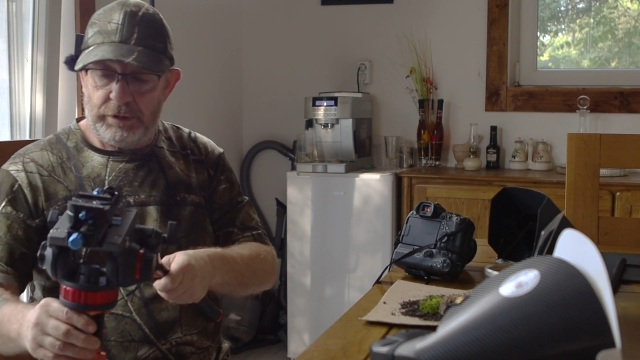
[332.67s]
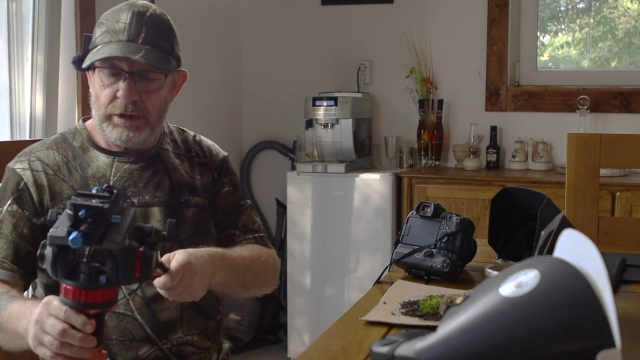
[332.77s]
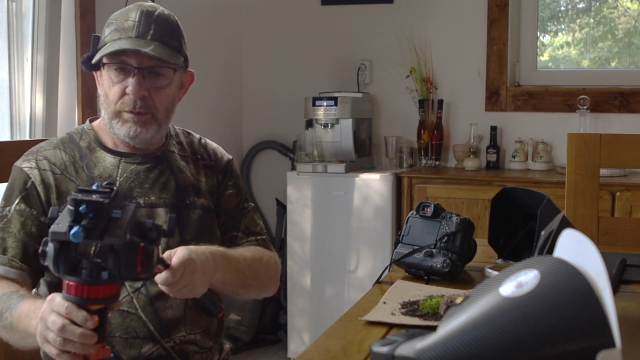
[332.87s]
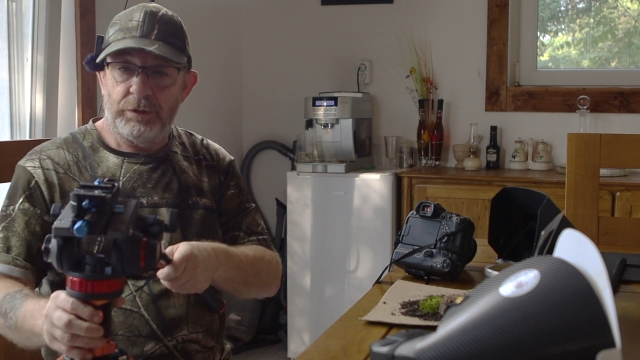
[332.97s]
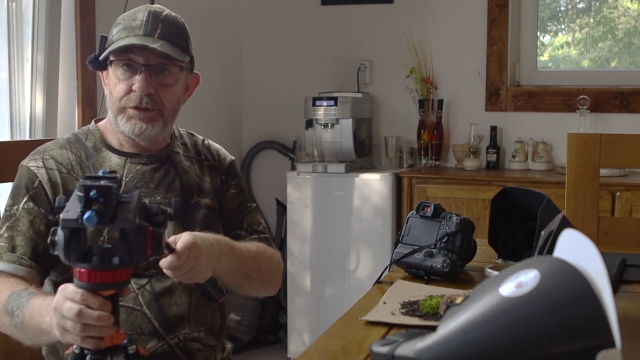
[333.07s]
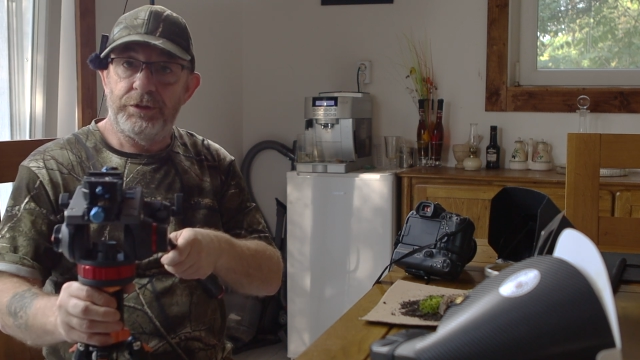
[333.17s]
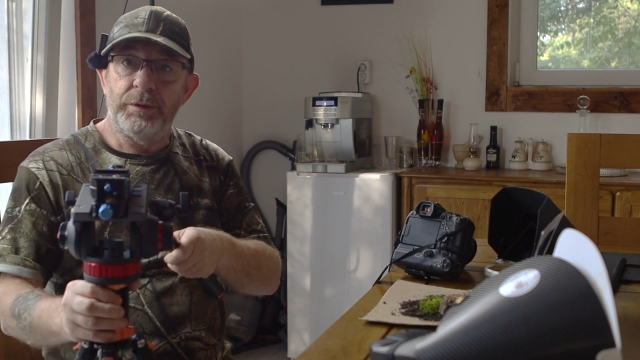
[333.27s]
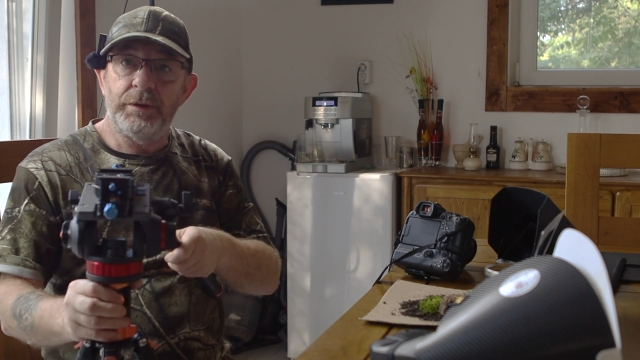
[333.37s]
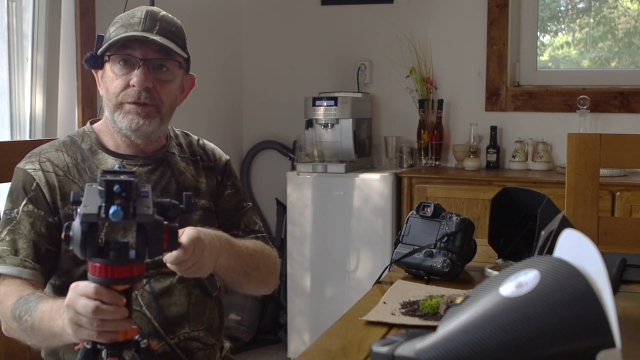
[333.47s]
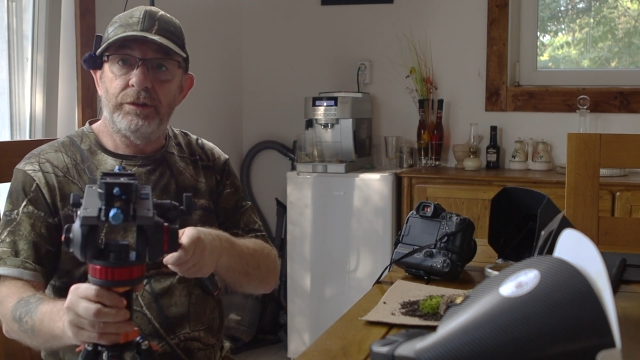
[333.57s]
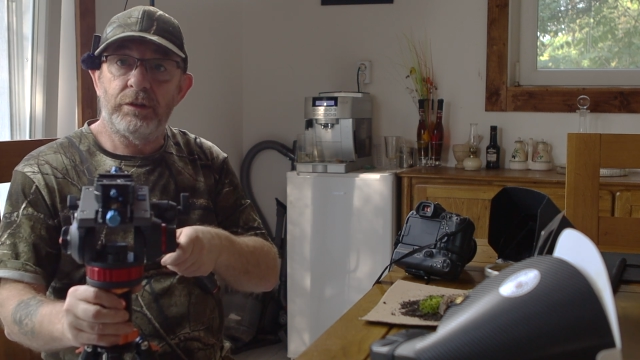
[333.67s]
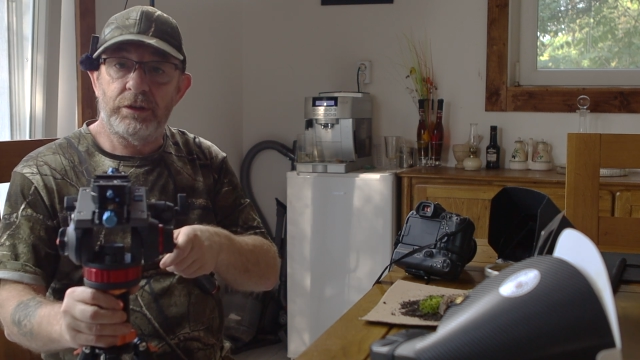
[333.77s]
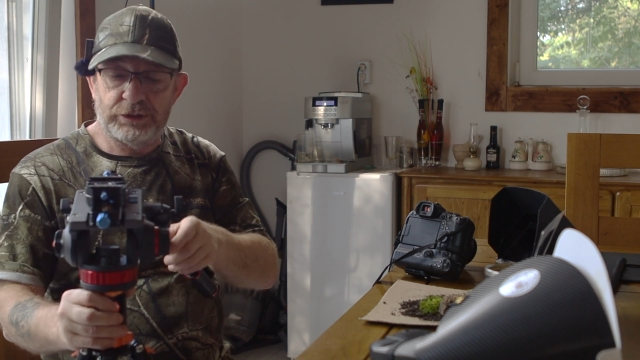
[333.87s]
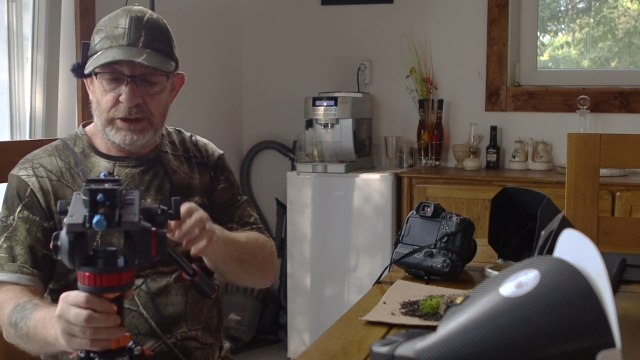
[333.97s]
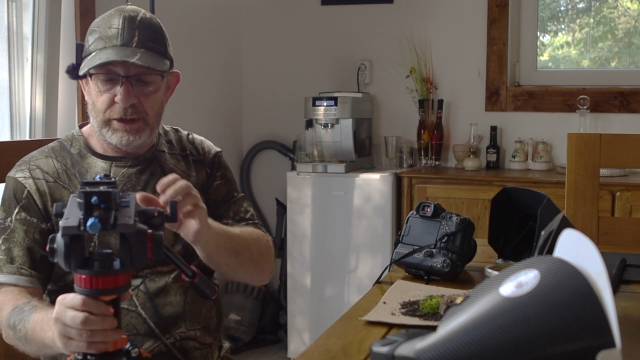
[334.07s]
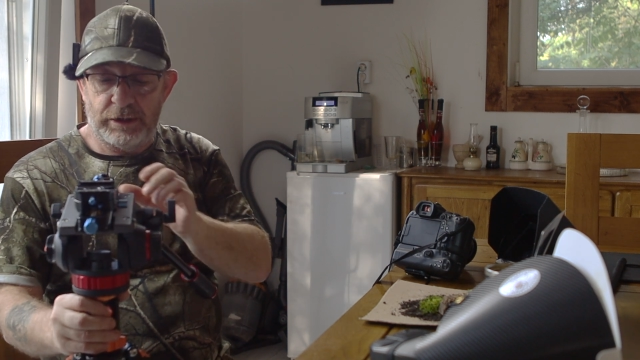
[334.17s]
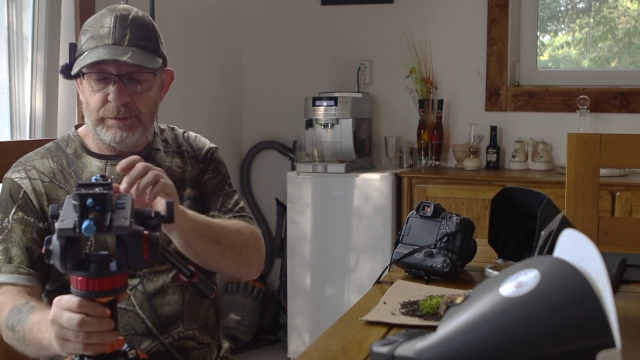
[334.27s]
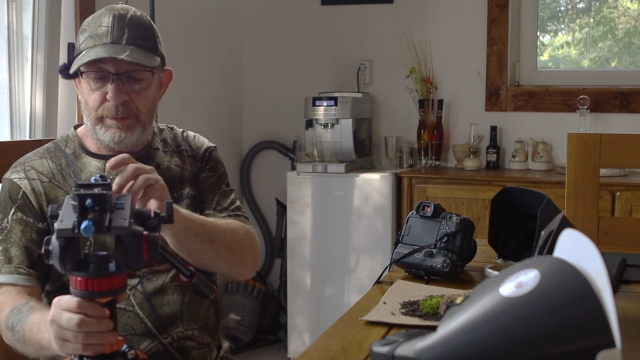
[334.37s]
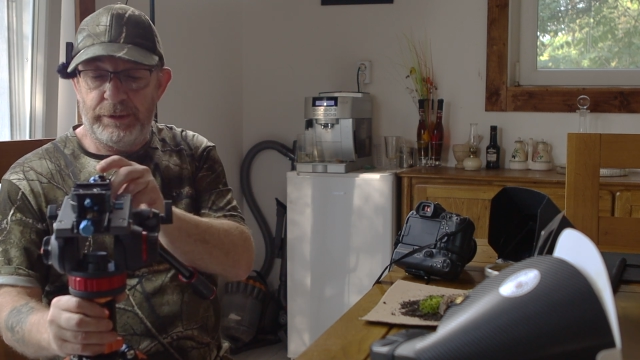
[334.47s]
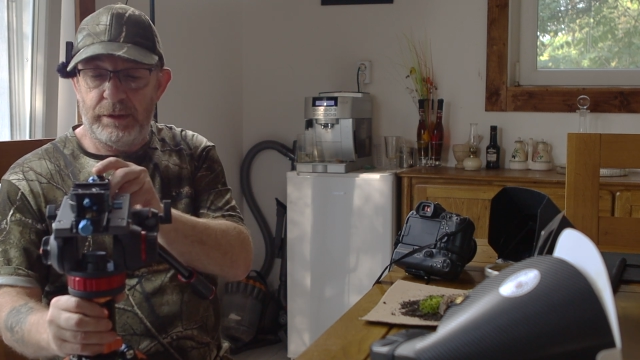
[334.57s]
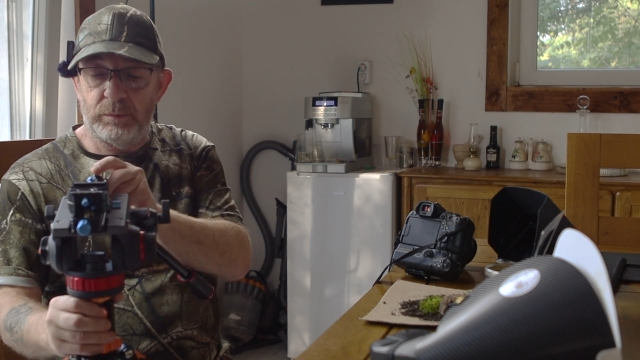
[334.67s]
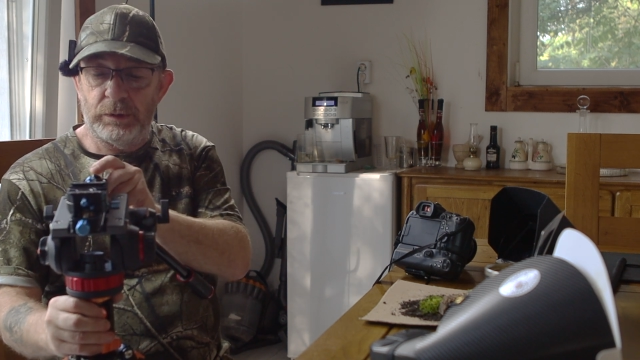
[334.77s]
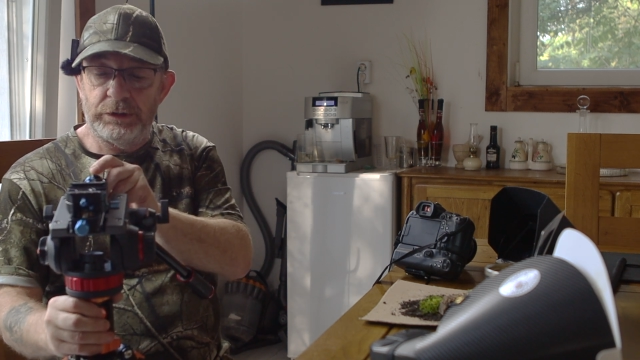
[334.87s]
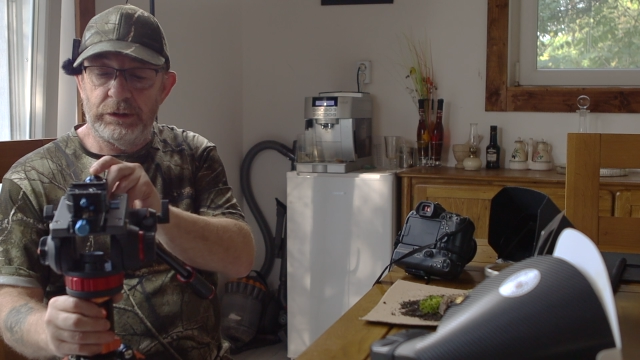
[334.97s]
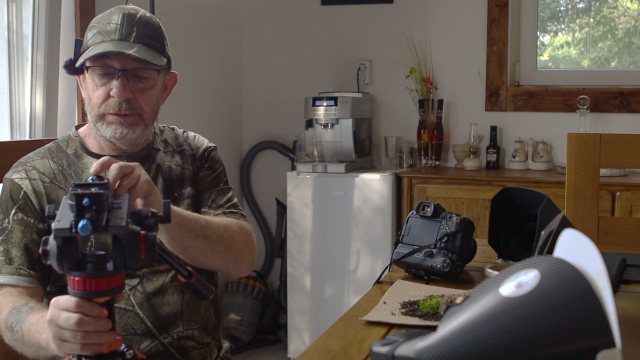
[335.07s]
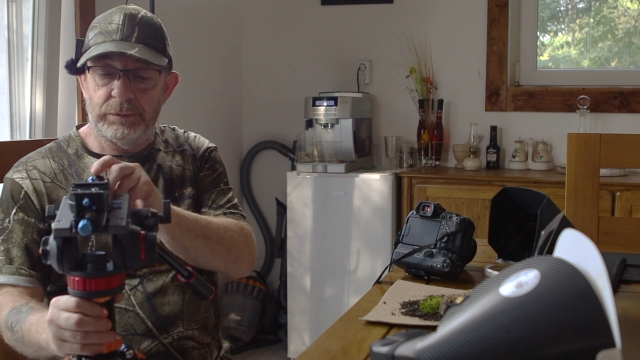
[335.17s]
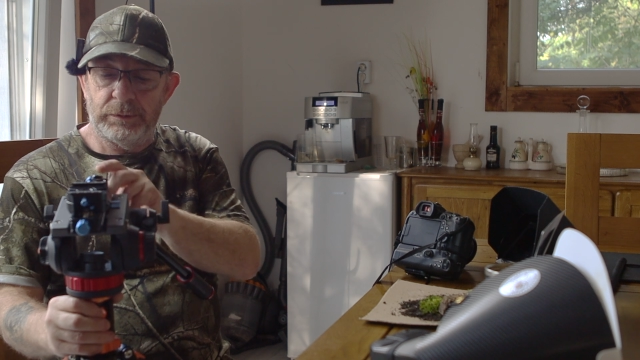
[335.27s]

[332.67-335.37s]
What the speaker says: you want to do your focus stack depending on what you